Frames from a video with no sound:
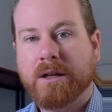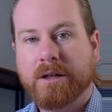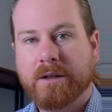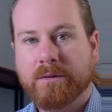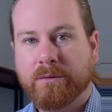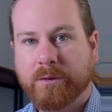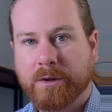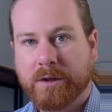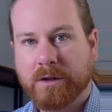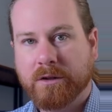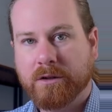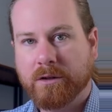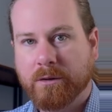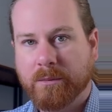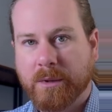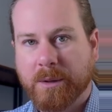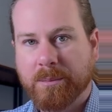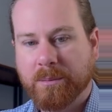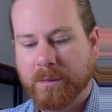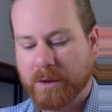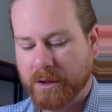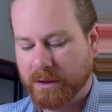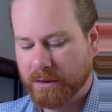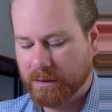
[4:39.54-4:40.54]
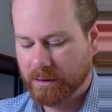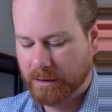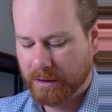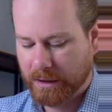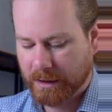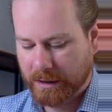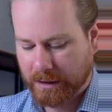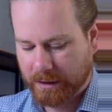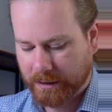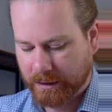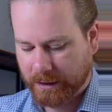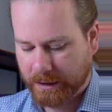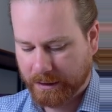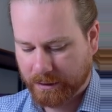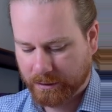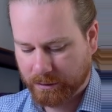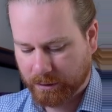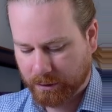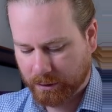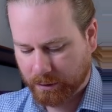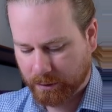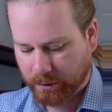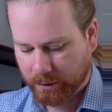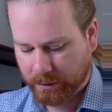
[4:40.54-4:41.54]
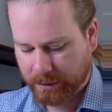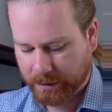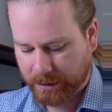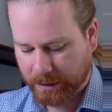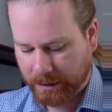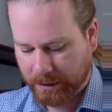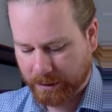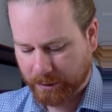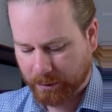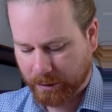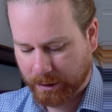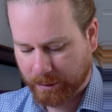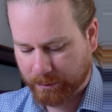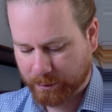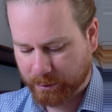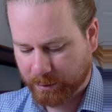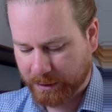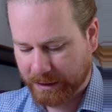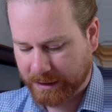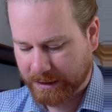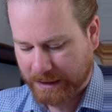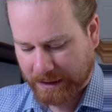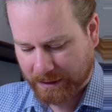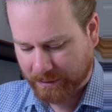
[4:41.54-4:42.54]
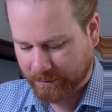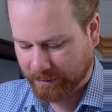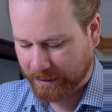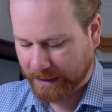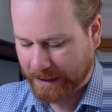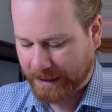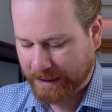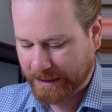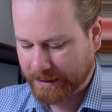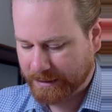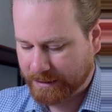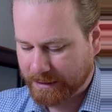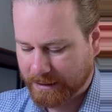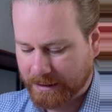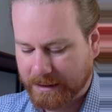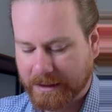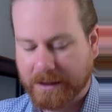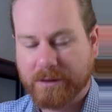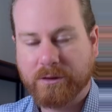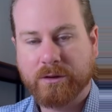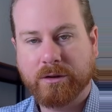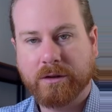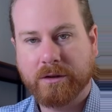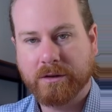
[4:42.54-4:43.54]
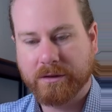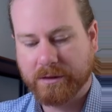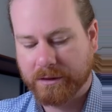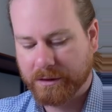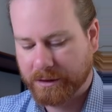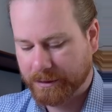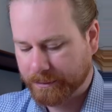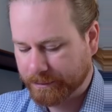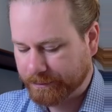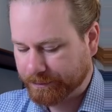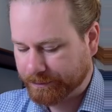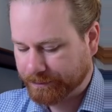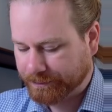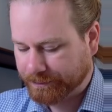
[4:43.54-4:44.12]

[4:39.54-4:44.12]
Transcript: If we can remember the dot cross diagrams, we need to have 8 electrons